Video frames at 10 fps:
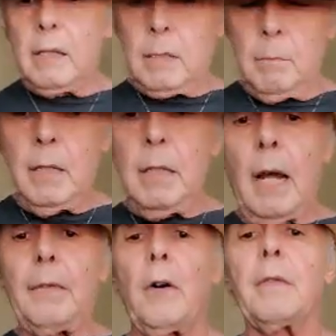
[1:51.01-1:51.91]
to me,
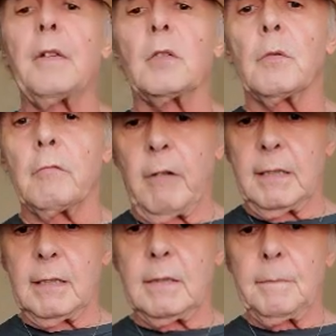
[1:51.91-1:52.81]
I thought this was
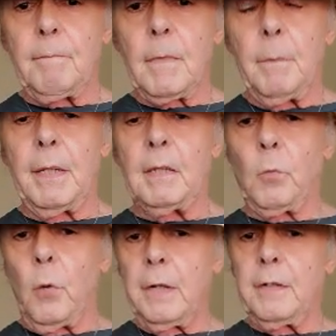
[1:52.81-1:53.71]
racist. Because
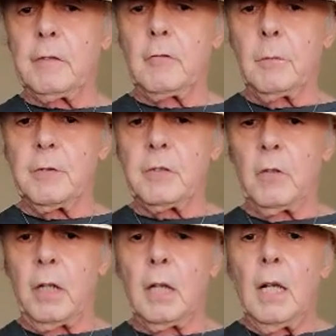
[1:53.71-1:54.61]
what this group is
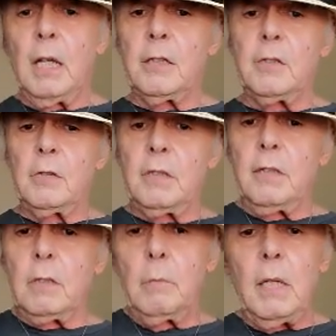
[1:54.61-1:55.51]
doing is
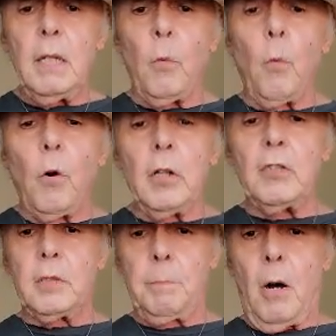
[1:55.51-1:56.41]
using, to me, a
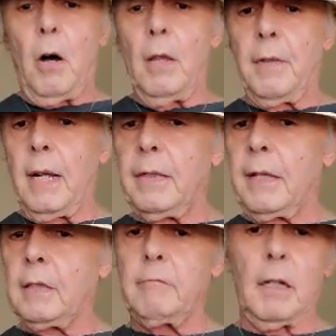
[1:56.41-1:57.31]
word spawn that I
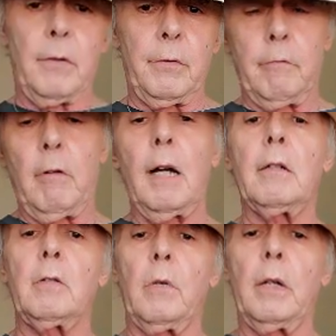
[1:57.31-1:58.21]
think is rather
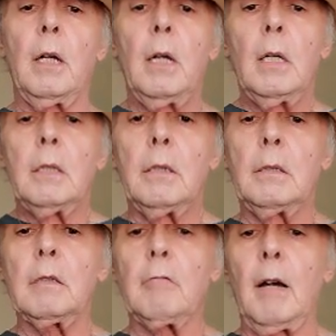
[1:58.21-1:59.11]
derogatory to
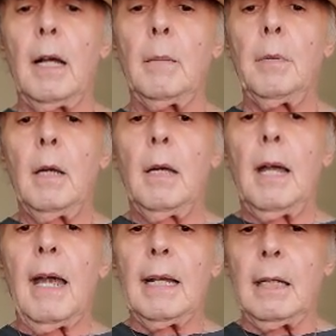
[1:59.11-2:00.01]
describe
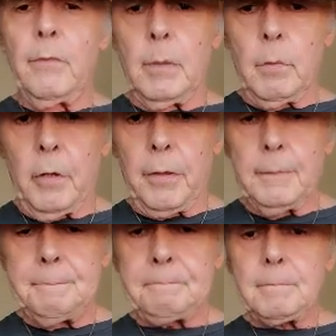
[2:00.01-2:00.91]
giving birth.
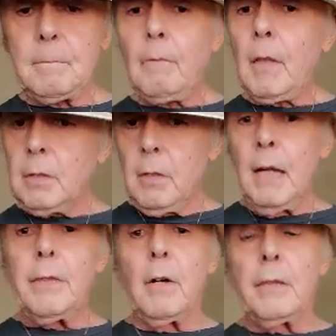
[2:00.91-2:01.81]
So
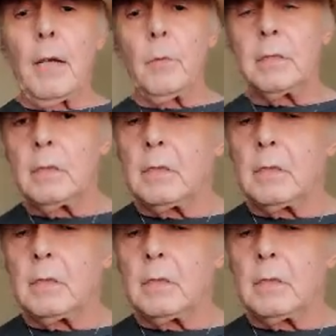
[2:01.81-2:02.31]
I thought that was an